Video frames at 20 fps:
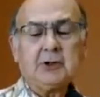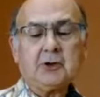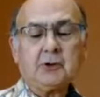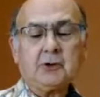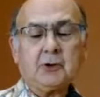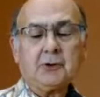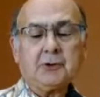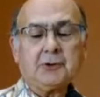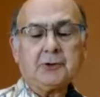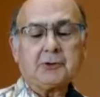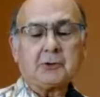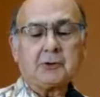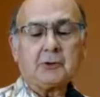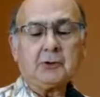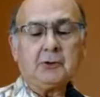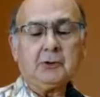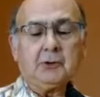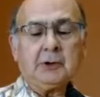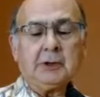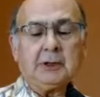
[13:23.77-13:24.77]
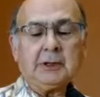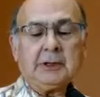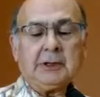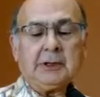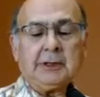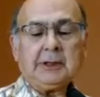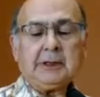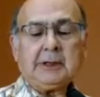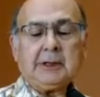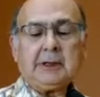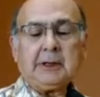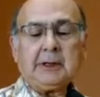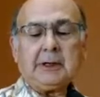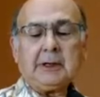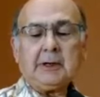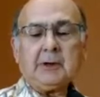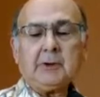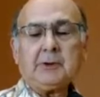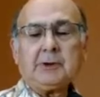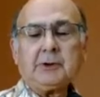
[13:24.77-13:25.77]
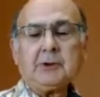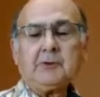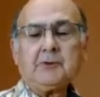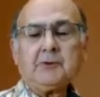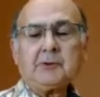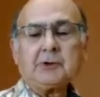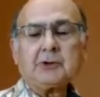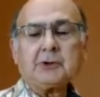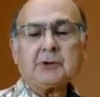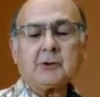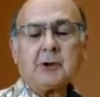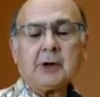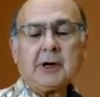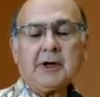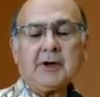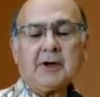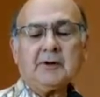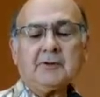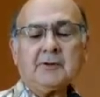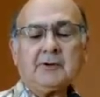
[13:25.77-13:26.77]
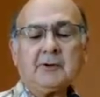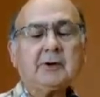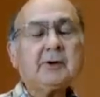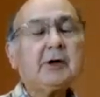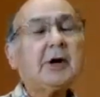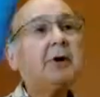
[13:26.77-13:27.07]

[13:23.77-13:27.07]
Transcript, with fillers: you go through uh, when you first arrive.